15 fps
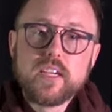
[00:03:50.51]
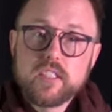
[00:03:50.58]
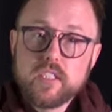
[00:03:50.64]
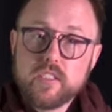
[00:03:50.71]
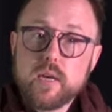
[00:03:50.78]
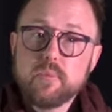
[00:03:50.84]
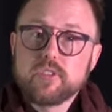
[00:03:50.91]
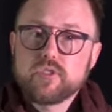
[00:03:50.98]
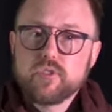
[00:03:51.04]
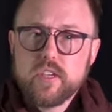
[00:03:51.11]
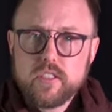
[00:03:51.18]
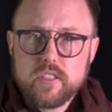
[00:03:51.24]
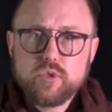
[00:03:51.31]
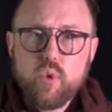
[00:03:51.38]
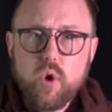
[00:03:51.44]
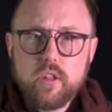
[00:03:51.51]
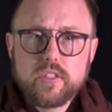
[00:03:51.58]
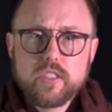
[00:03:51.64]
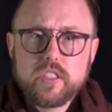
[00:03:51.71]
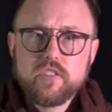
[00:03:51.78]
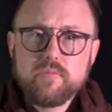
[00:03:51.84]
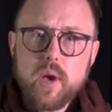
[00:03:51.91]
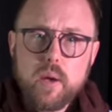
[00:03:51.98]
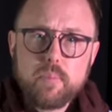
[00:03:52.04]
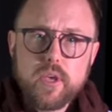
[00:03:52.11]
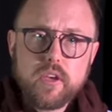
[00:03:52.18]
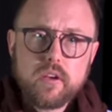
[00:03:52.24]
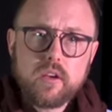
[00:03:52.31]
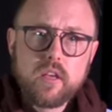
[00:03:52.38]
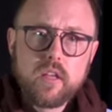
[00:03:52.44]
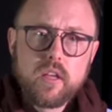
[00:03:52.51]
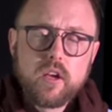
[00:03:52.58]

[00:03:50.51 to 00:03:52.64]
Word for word: to demonstrate this quality of mapping,